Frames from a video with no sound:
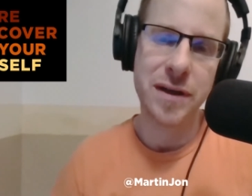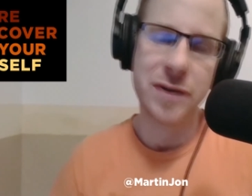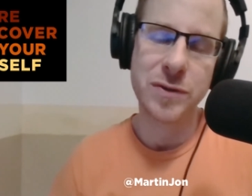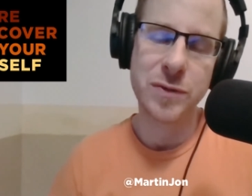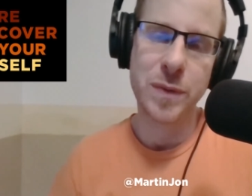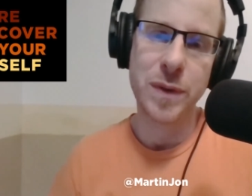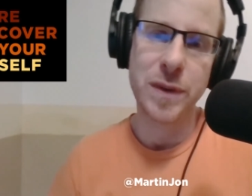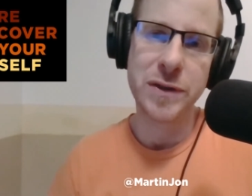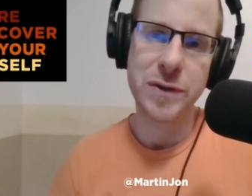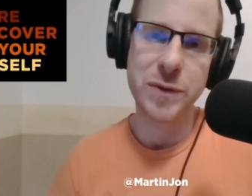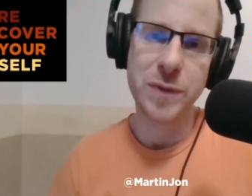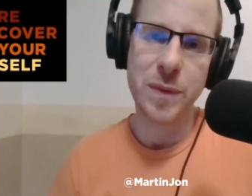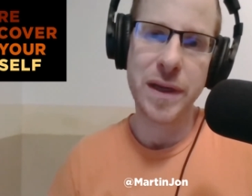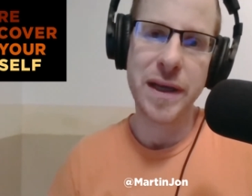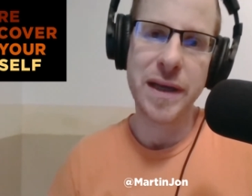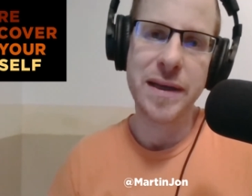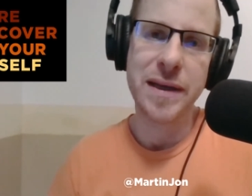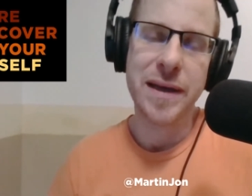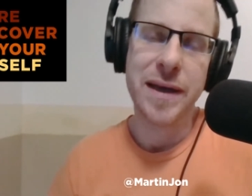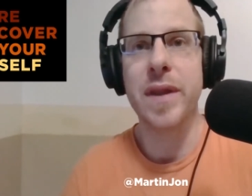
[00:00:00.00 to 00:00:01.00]

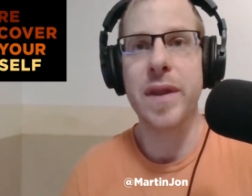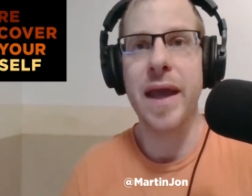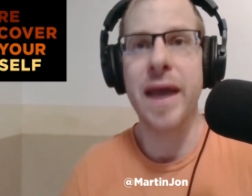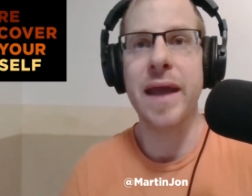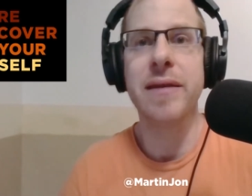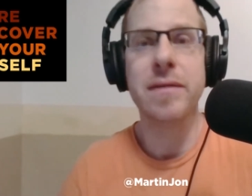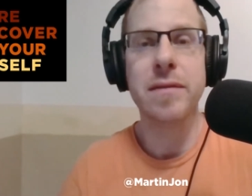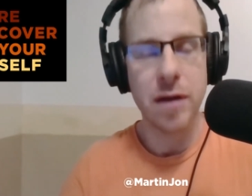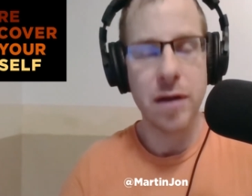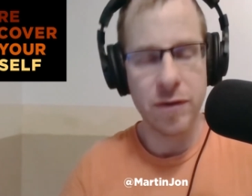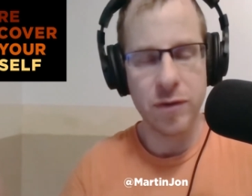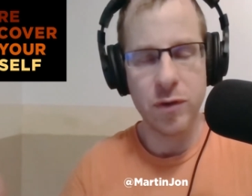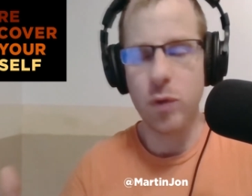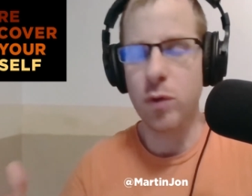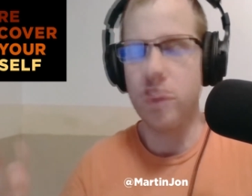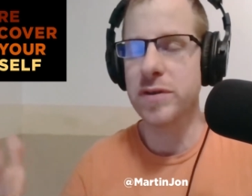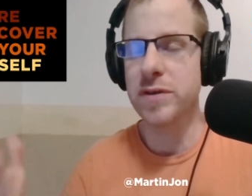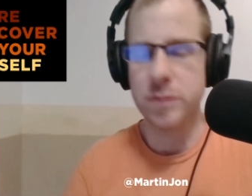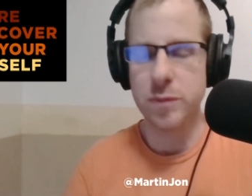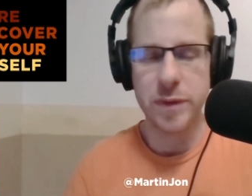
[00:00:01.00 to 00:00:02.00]
2020. And of
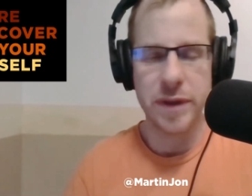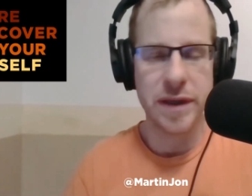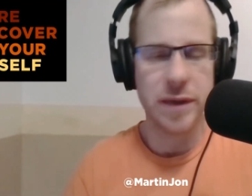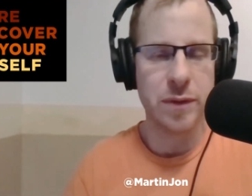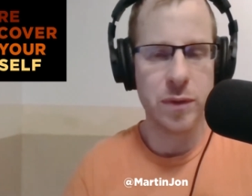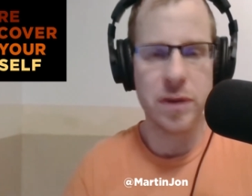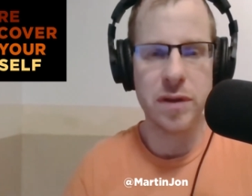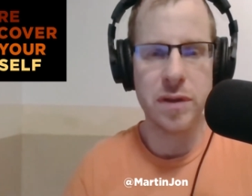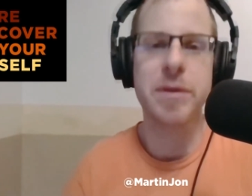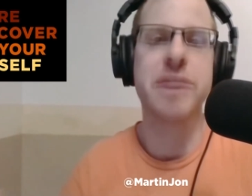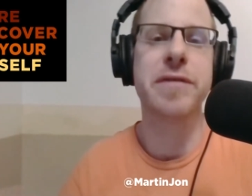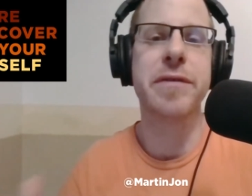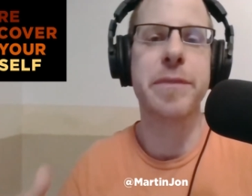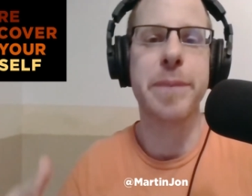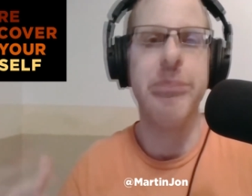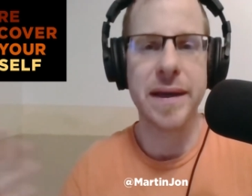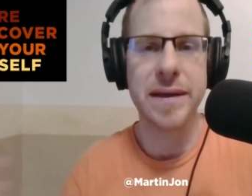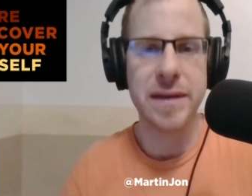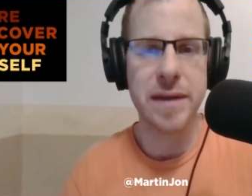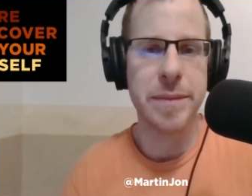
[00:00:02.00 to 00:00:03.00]
course, we're in the middle of a
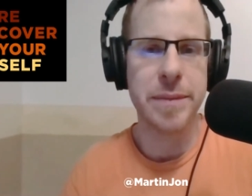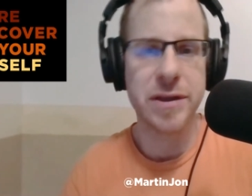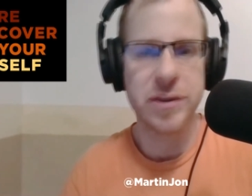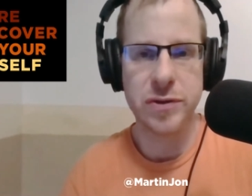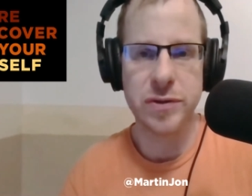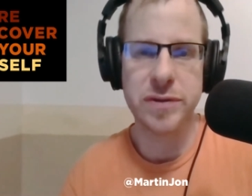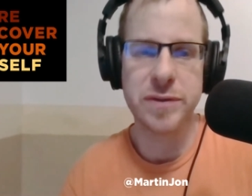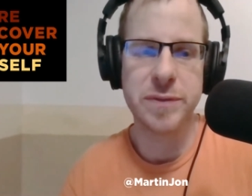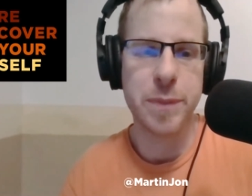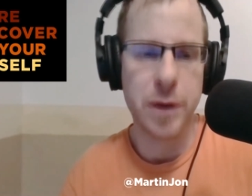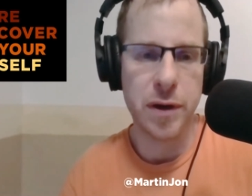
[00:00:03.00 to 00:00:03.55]
pandemic, so